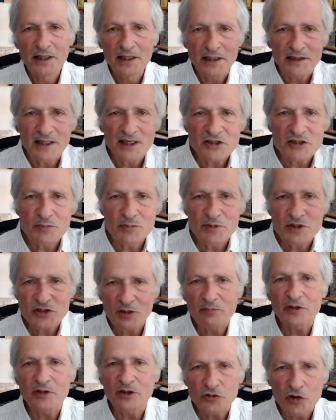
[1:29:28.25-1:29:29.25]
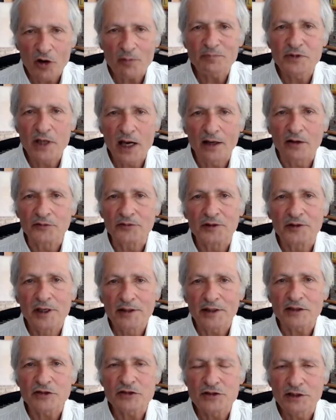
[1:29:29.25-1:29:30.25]
It has to be something top down
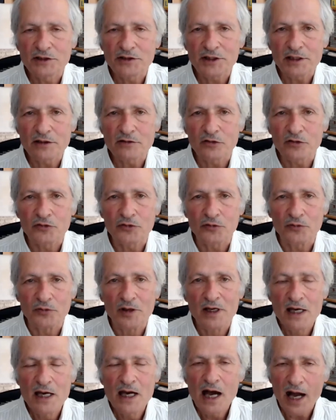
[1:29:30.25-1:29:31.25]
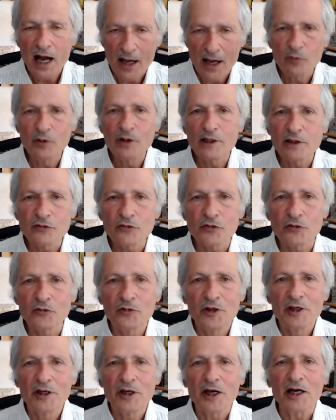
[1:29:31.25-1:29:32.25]
that's dictated to I'm willing
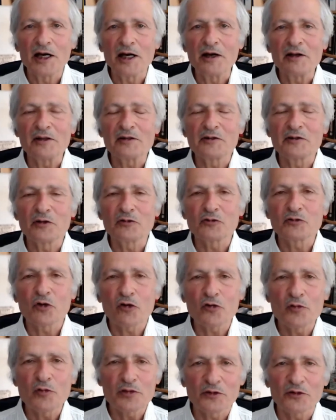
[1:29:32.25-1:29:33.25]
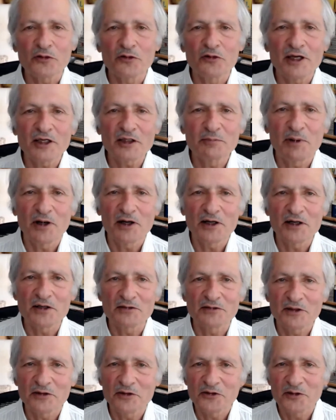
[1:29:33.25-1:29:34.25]
to, uh, to talk with the correct
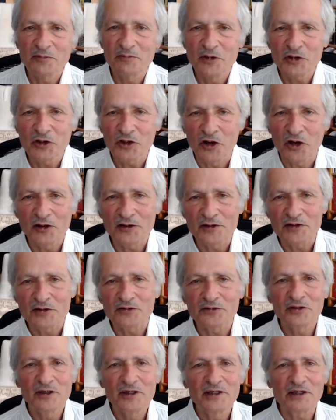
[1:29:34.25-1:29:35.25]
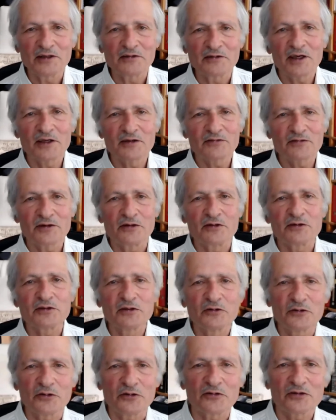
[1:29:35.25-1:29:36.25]
parties at the Commission on this in case there is
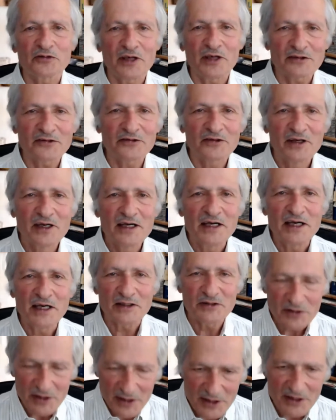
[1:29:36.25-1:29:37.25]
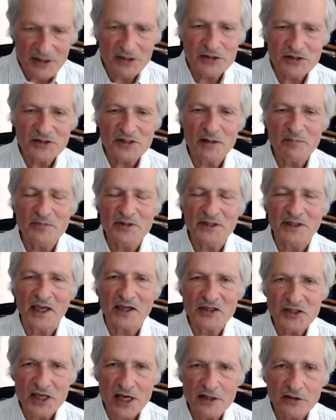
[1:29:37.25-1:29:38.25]
interest. Yes, it is something
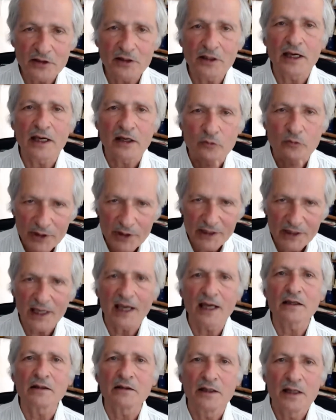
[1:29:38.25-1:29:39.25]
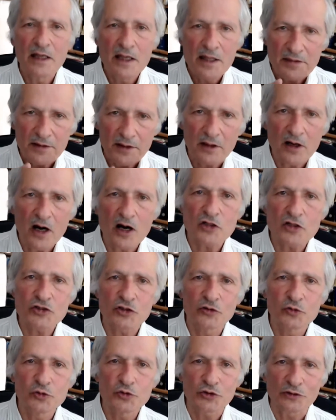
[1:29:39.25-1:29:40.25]
exciting and we can, there are
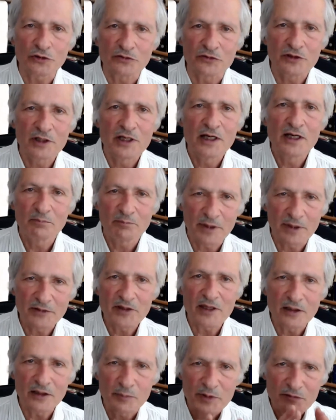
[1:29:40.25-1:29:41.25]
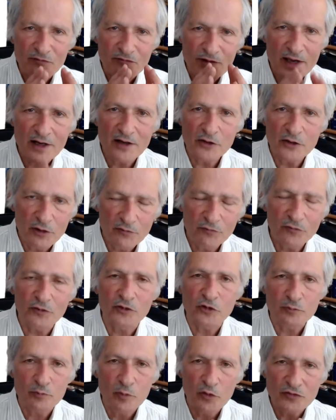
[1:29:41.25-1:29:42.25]
solutions, but they'll be very
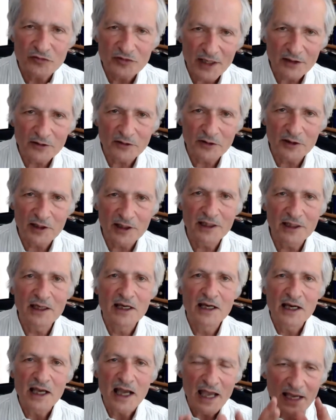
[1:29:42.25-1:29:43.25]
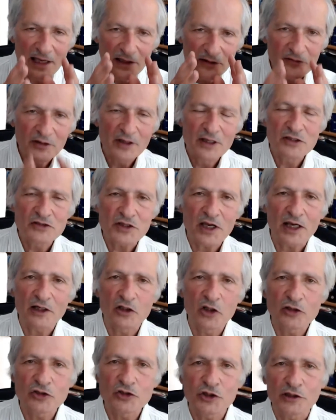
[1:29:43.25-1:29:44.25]
difficult, both technically and
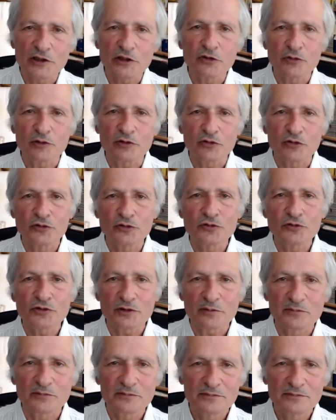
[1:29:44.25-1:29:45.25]
psychologically to introduce them.